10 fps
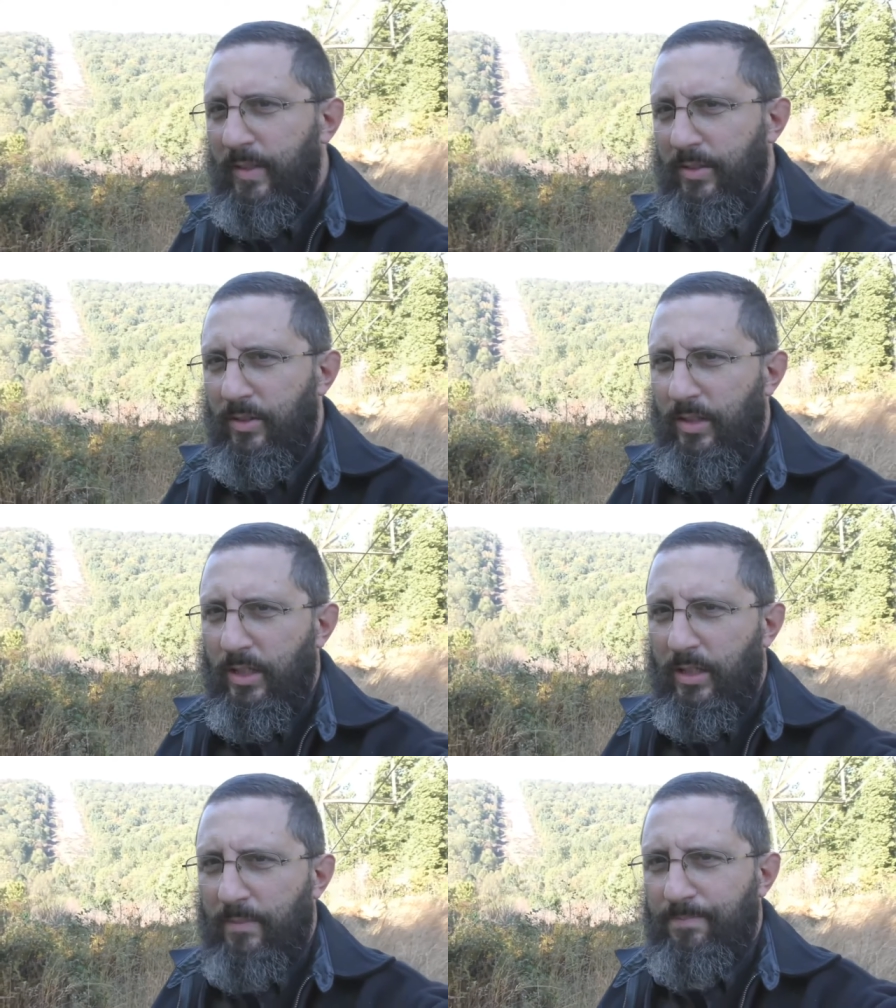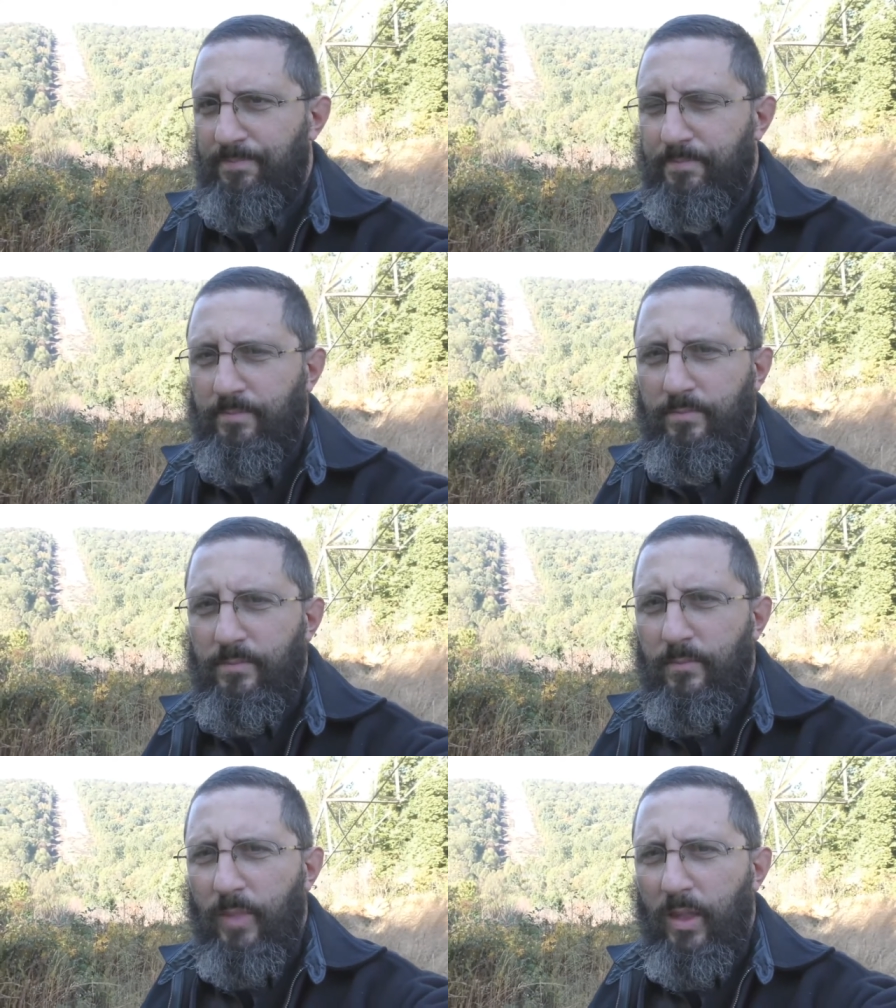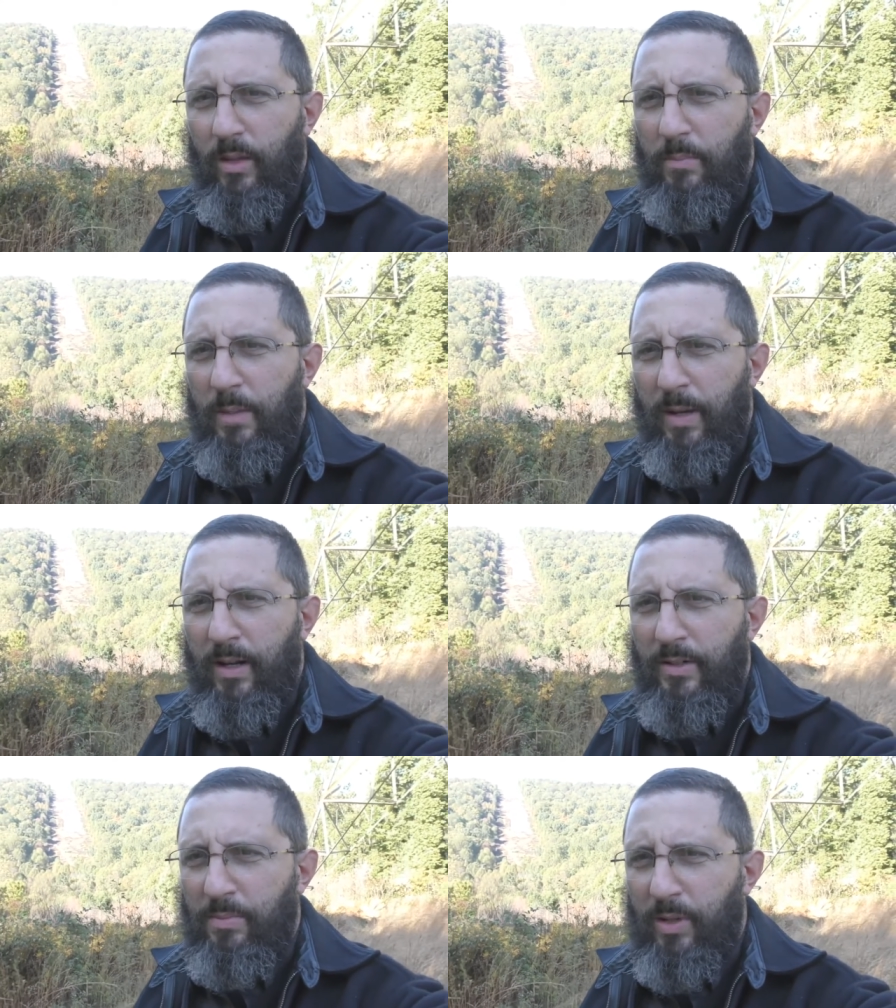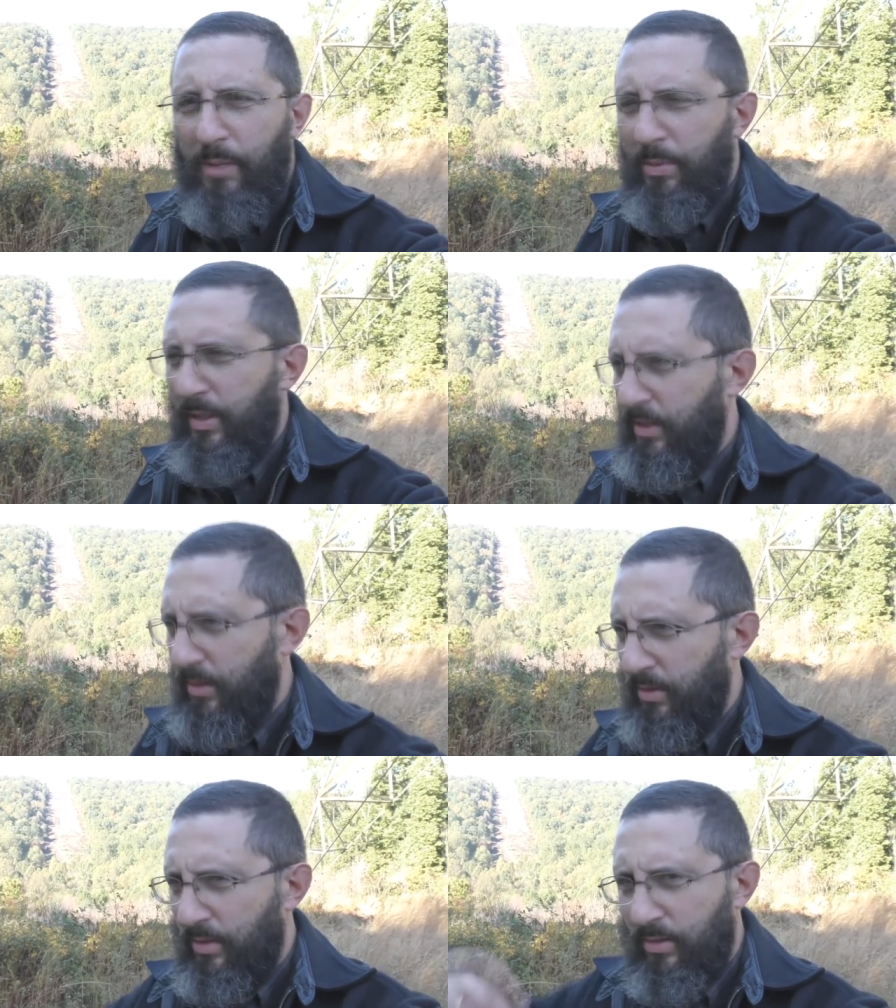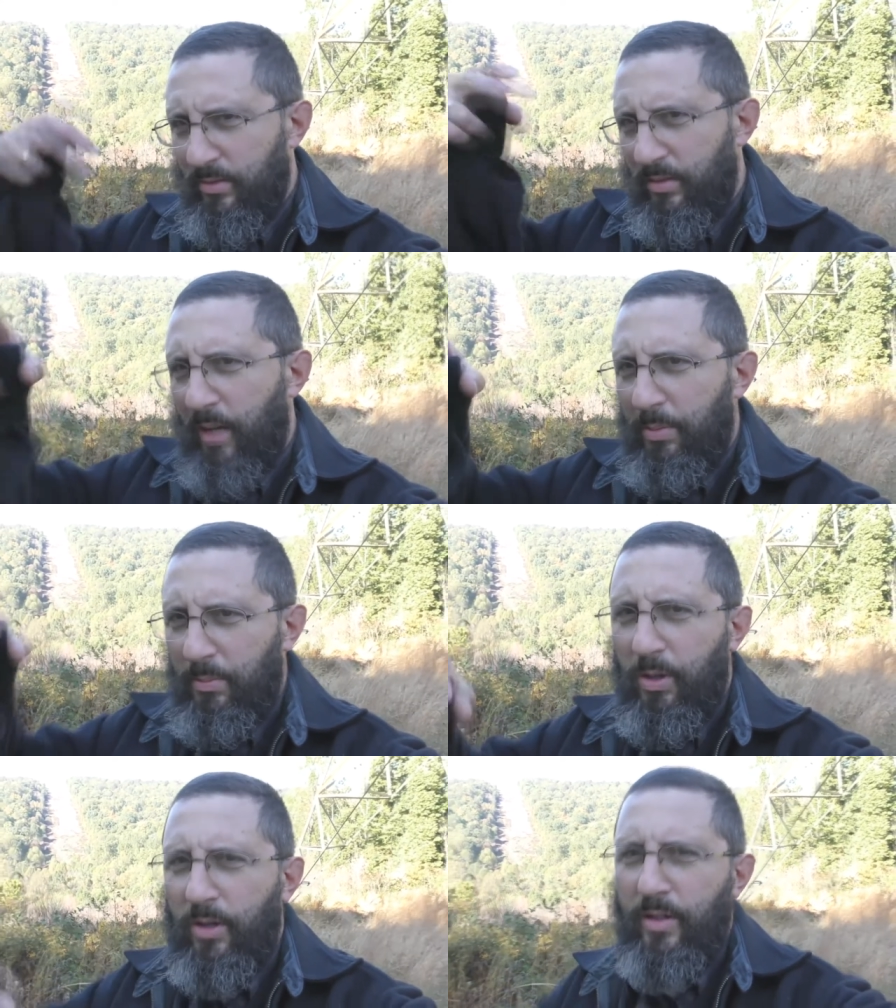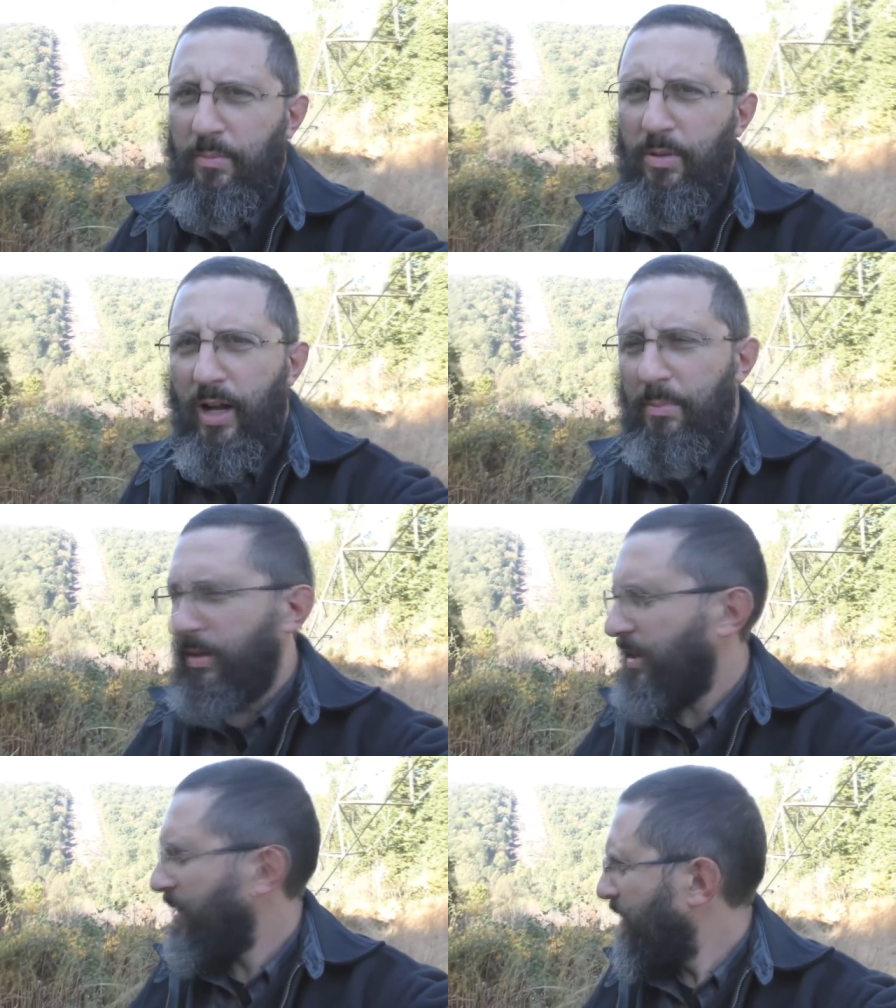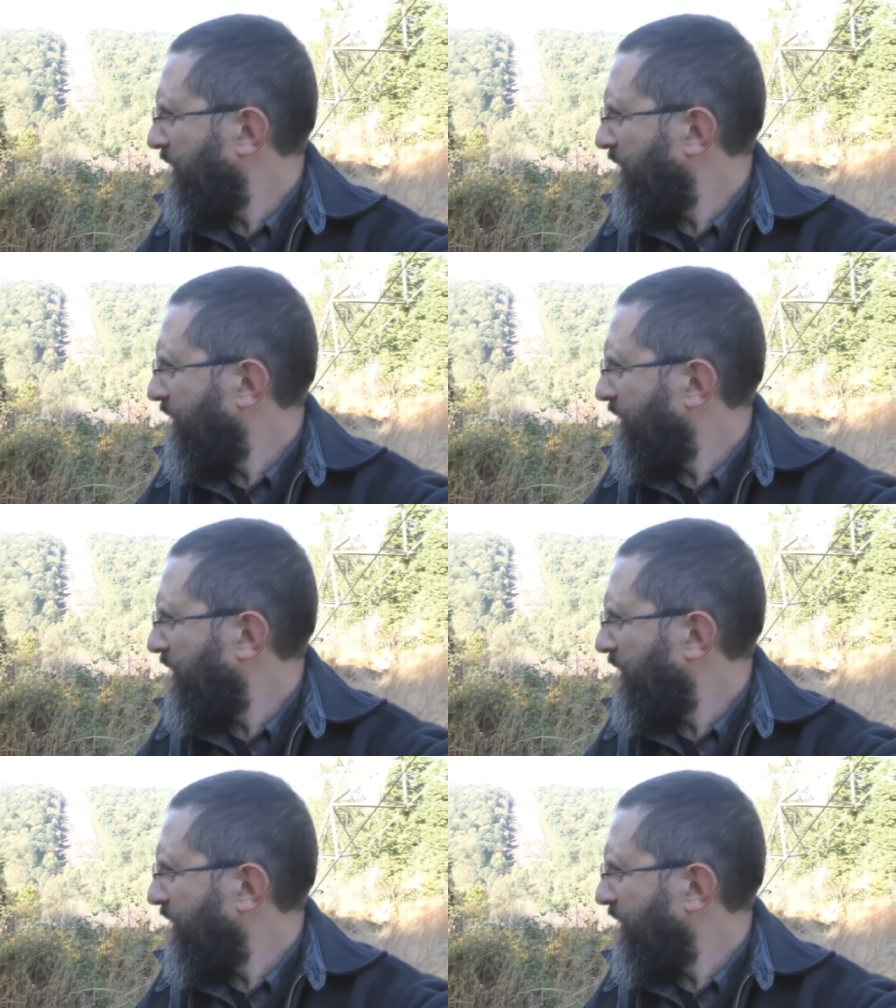It's the um, my parents' property, the upper part of their property,